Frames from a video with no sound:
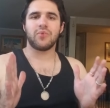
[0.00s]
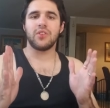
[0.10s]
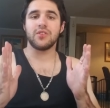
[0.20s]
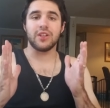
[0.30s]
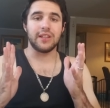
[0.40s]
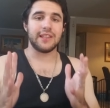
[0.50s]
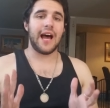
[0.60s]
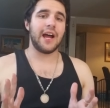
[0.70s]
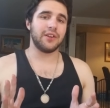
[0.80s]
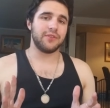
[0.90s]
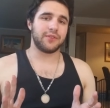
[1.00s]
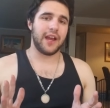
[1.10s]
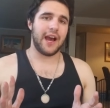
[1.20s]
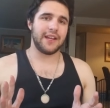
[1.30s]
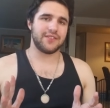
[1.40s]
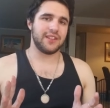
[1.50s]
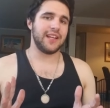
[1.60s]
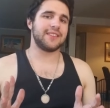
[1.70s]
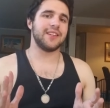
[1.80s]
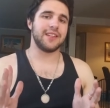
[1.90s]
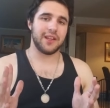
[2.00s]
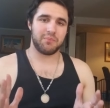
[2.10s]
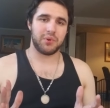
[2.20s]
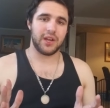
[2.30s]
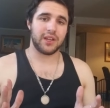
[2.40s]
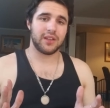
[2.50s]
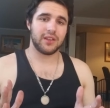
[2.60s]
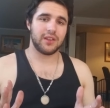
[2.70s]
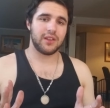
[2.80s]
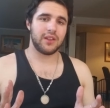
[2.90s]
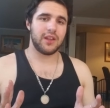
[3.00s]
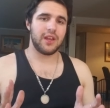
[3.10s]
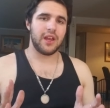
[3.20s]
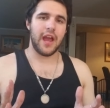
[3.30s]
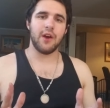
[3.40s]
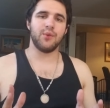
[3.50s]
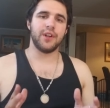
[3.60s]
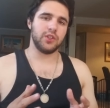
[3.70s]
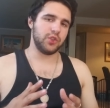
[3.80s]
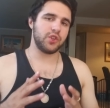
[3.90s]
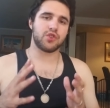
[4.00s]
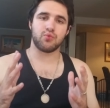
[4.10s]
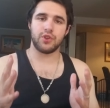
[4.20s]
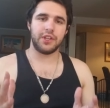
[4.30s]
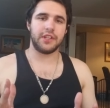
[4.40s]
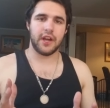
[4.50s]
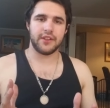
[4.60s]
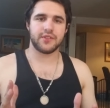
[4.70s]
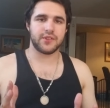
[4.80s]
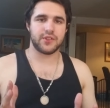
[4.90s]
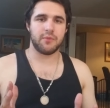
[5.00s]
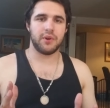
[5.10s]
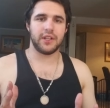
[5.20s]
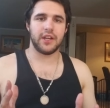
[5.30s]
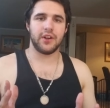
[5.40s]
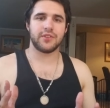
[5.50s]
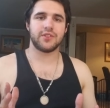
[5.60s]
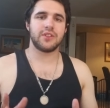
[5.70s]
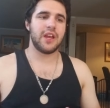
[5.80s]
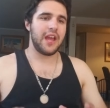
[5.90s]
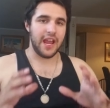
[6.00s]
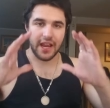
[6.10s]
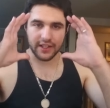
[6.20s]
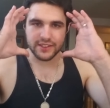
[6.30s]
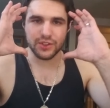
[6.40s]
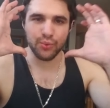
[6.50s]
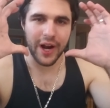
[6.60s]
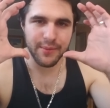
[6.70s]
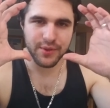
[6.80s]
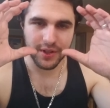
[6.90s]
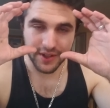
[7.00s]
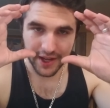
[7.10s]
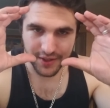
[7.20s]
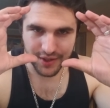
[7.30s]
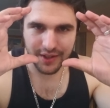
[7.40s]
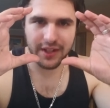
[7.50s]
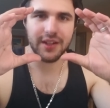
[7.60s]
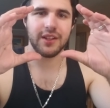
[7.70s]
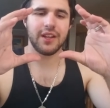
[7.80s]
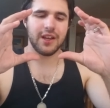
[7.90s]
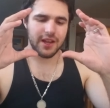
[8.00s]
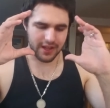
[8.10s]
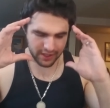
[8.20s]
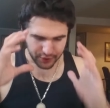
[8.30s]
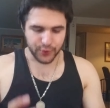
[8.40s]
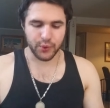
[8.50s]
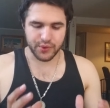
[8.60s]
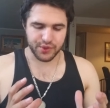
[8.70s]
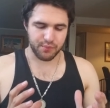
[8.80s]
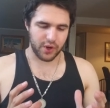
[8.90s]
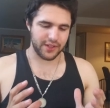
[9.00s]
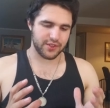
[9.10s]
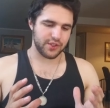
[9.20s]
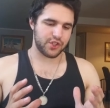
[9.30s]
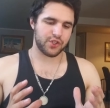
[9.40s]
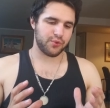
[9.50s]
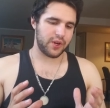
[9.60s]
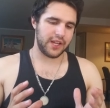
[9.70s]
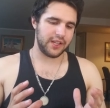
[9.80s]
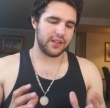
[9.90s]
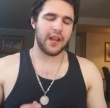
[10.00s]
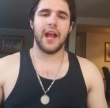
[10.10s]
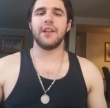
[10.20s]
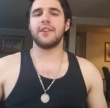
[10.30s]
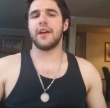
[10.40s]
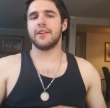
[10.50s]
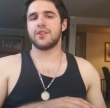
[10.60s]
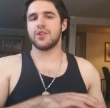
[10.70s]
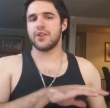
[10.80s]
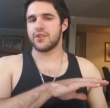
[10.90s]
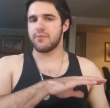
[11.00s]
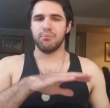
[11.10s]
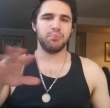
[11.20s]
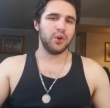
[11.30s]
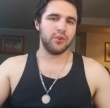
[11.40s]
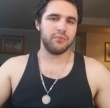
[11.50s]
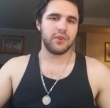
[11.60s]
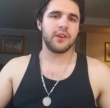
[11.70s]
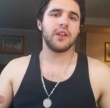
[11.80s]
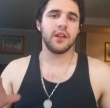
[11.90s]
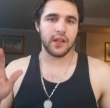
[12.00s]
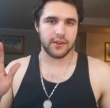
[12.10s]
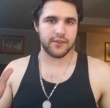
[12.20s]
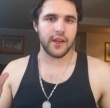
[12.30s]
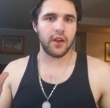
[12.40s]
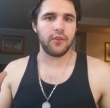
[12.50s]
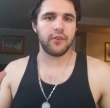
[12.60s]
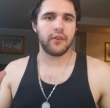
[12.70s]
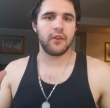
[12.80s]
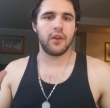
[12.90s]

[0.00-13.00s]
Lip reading: there's a lot of guys that like to nitpick, and when it looks really nice to somebody else, it grabs their attention, it glues them right to the screen, and then it just, boom, it sails.